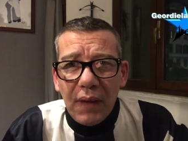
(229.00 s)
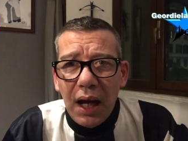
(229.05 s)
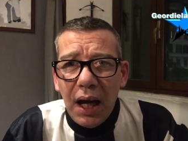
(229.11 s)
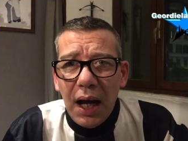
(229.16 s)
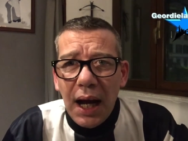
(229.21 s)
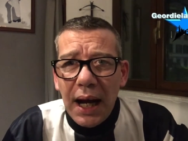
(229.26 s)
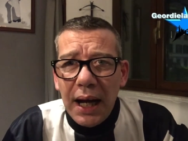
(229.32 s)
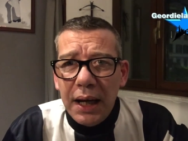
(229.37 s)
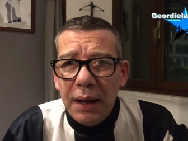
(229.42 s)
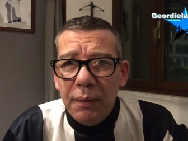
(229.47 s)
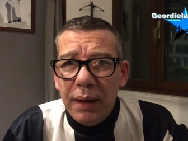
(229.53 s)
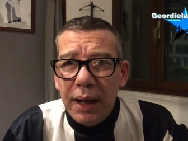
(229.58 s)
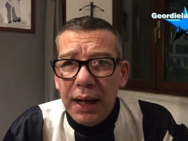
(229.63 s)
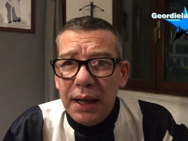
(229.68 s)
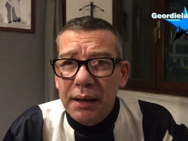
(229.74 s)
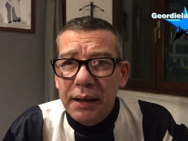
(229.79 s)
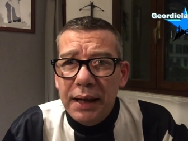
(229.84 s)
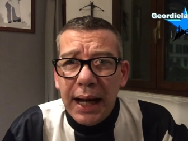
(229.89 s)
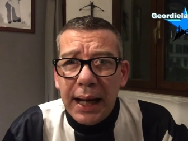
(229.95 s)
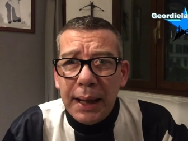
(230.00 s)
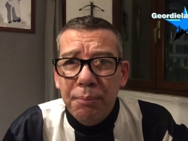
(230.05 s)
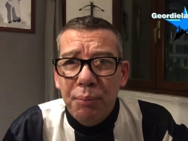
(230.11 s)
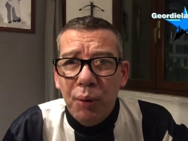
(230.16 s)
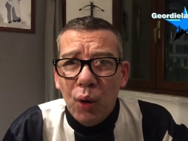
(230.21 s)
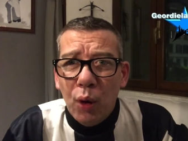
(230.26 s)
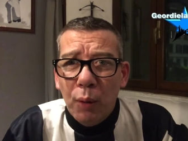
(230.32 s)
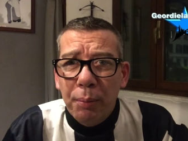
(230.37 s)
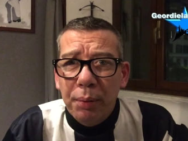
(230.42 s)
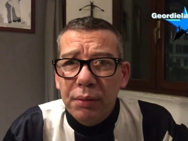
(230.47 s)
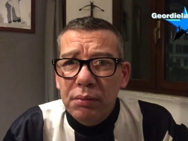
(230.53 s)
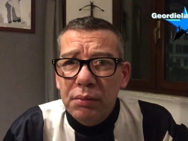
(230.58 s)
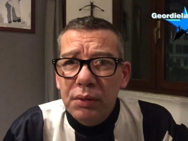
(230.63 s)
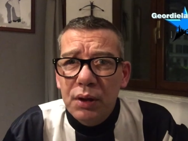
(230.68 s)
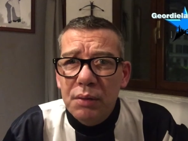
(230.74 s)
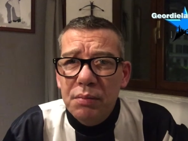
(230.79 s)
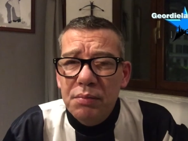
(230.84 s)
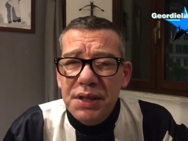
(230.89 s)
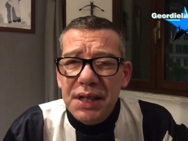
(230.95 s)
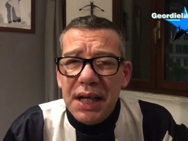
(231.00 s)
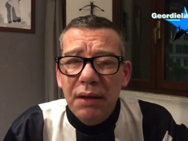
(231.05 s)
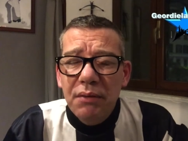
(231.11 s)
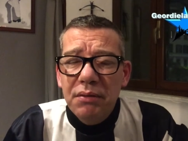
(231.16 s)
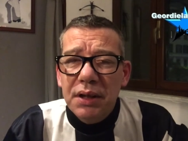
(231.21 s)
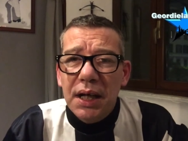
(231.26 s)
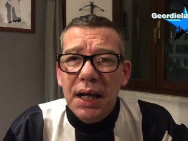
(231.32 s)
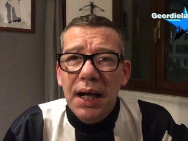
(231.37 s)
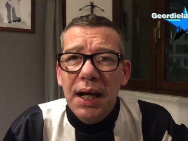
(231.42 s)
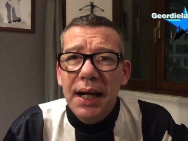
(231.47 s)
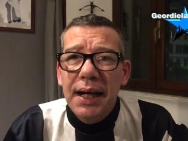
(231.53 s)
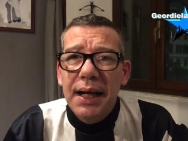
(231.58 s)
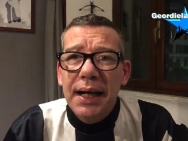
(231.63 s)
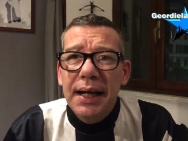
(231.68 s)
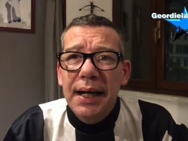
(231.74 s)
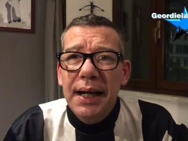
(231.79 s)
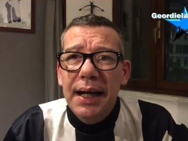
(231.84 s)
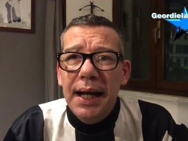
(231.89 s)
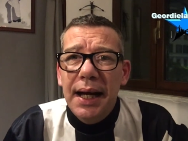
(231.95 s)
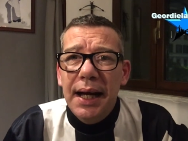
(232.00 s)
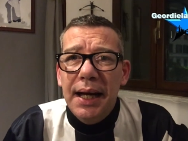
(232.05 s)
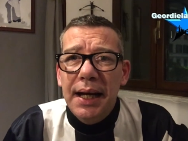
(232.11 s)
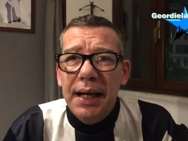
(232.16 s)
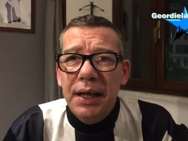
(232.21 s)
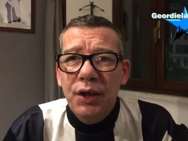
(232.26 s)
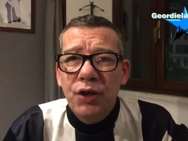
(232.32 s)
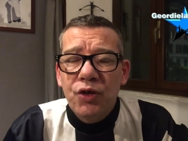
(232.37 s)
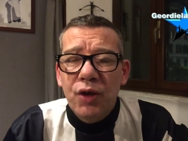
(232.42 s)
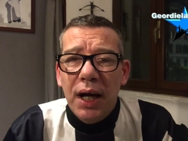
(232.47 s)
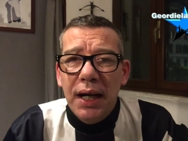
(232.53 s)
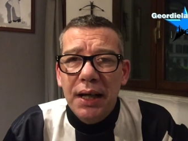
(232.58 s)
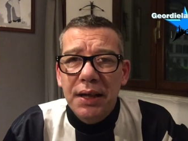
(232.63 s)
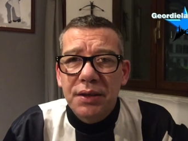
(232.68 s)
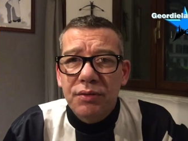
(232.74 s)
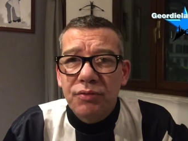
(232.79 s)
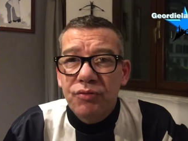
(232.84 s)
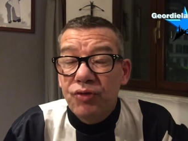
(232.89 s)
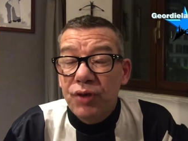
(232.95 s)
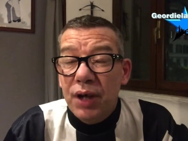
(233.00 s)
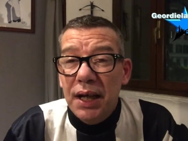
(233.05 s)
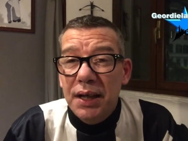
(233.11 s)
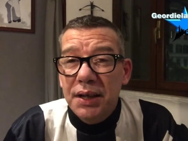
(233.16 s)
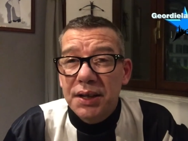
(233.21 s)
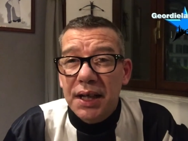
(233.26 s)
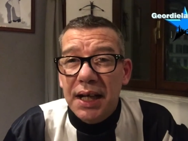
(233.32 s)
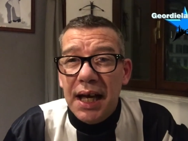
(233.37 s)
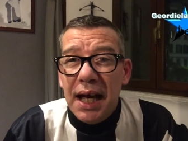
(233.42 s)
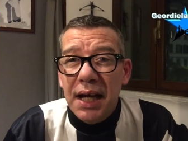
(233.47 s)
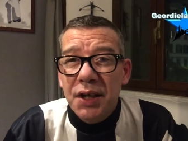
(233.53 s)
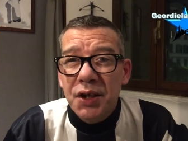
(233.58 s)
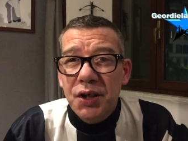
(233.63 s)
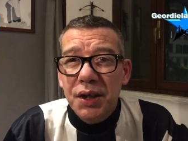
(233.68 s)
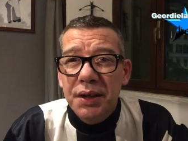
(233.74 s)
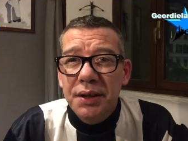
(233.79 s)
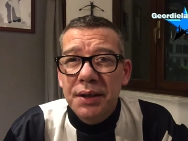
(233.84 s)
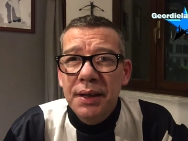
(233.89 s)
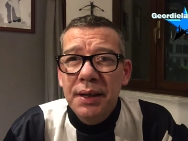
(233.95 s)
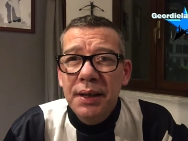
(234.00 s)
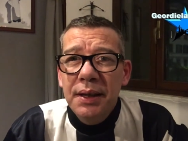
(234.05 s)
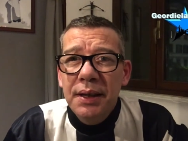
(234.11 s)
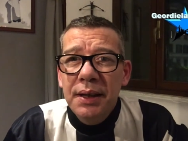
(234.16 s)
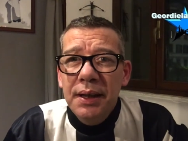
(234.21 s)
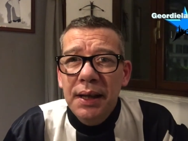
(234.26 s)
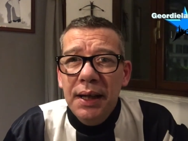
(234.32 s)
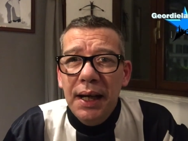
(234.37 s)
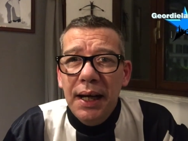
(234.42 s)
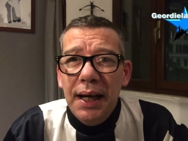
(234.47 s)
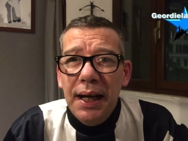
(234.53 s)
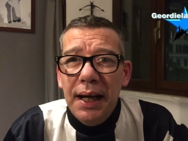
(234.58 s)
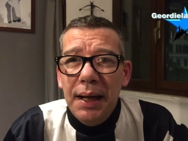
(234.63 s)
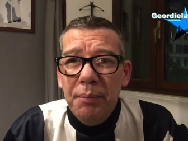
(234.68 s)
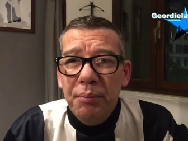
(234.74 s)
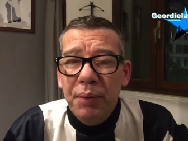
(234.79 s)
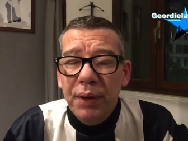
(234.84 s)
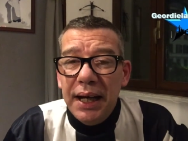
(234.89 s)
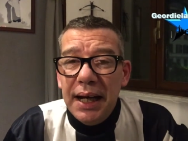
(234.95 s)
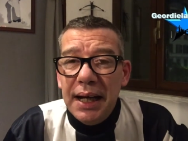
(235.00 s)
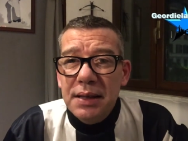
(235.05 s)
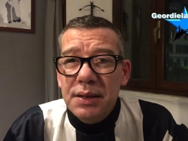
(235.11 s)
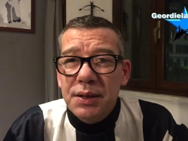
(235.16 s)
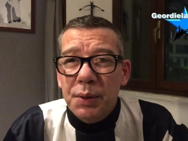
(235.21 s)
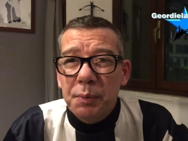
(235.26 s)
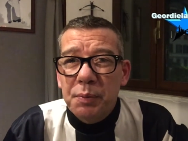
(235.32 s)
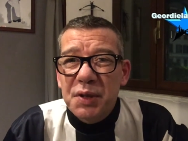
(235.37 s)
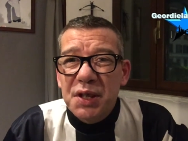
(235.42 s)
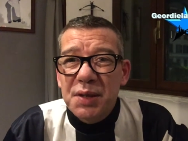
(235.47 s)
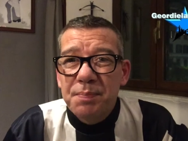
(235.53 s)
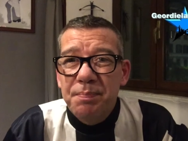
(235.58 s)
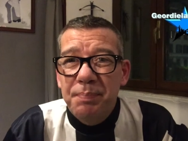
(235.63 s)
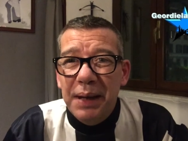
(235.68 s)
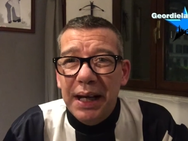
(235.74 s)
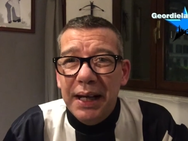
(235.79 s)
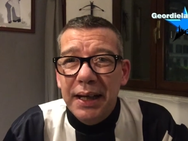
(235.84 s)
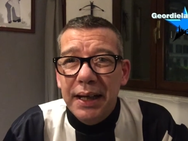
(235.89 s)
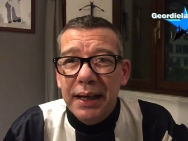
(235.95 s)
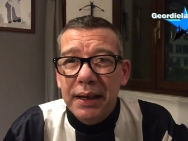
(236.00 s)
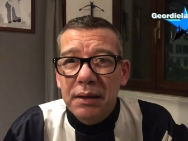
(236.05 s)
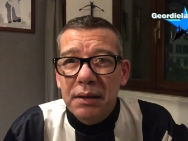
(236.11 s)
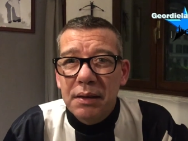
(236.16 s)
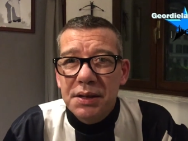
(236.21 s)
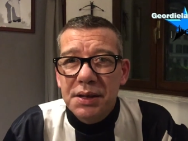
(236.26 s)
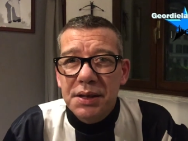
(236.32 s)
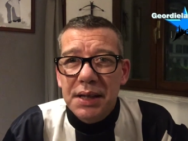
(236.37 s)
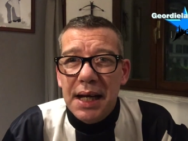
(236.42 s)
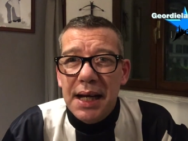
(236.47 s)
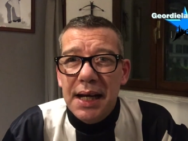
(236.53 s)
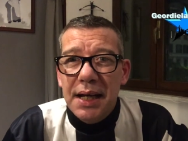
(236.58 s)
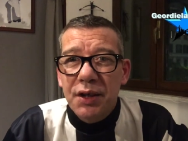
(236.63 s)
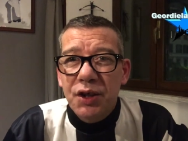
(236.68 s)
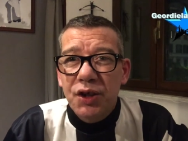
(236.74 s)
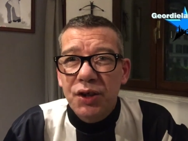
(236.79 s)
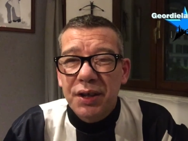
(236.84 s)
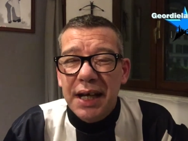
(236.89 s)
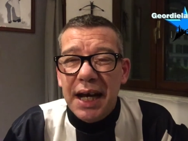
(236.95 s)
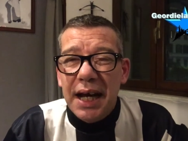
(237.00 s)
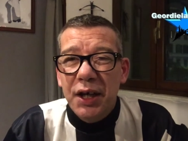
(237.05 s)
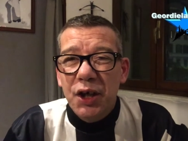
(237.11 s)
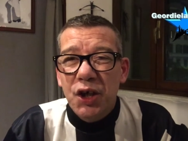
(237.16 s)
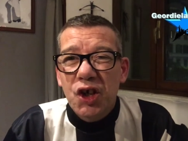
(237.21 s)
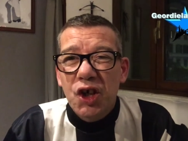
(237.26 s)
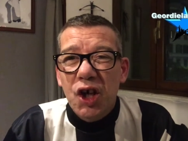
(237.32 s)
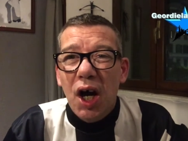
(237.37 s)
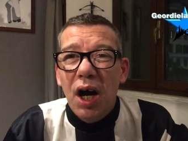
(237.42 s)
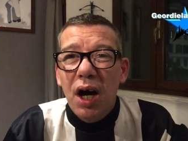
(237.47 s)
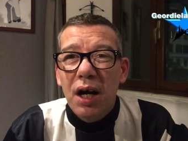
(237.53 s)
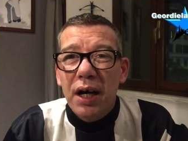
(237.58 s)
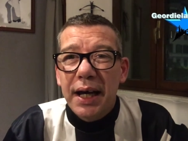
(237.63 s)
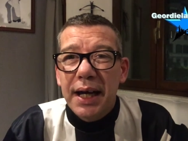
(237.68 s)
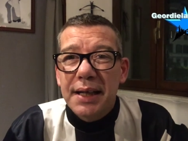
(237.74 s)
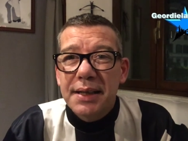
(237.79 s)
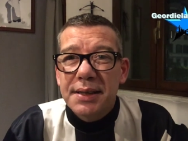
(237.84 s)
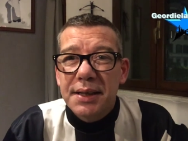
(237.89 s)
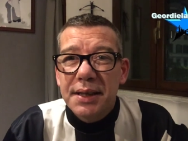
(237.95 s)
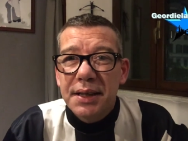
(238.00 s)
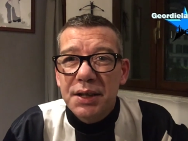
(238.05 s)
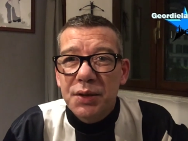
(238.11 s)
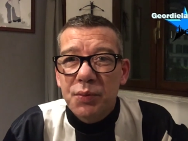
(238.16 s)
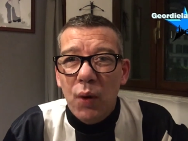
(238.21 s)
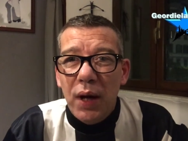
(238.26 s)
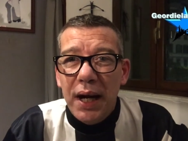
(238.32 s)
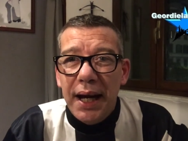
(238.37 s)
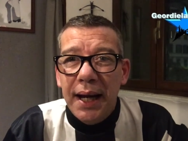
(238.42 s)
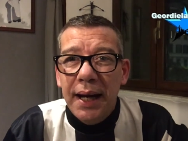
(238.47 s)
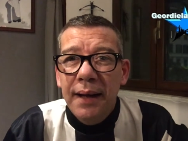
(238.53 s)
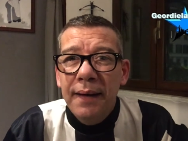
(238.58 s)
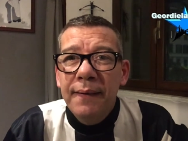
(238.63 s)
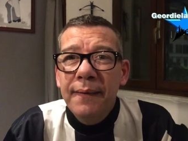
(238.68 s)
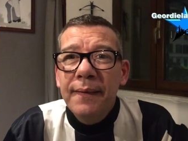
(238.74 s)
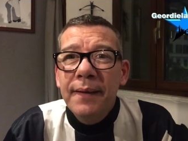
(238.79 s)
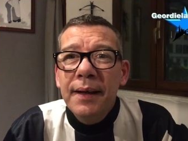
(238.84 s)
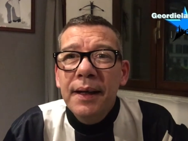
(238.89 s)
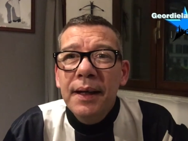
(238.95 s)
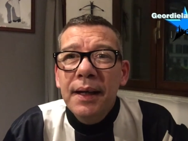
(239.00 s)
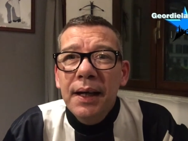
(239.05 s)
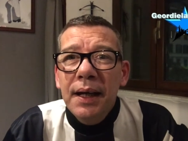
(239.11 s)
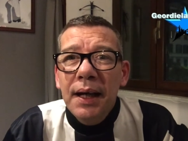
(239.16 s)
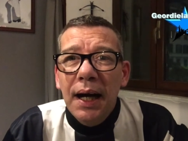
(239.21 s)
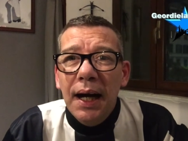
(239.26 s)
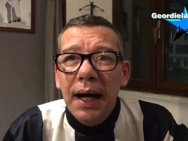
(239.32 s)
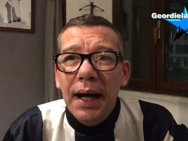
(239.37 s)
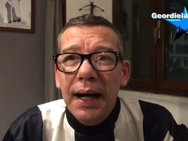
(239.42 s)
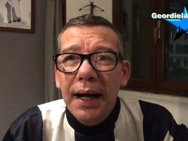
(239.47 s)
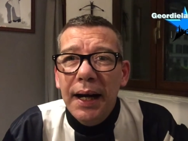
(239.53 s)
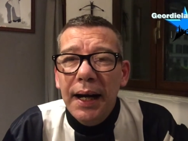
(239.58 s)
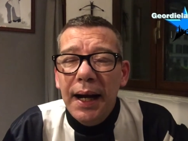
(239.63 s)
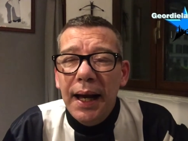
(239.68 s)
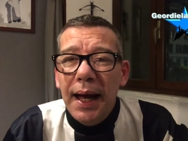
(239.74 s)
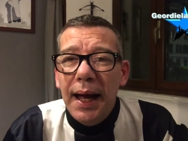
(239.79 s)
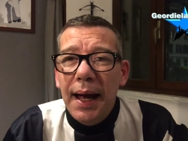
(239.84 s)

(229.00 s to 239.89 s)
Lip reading: Anyway, Nick Pope comes out, and he tries to catch it, but he ends up spilling it because Ken Shaw gets in his way, and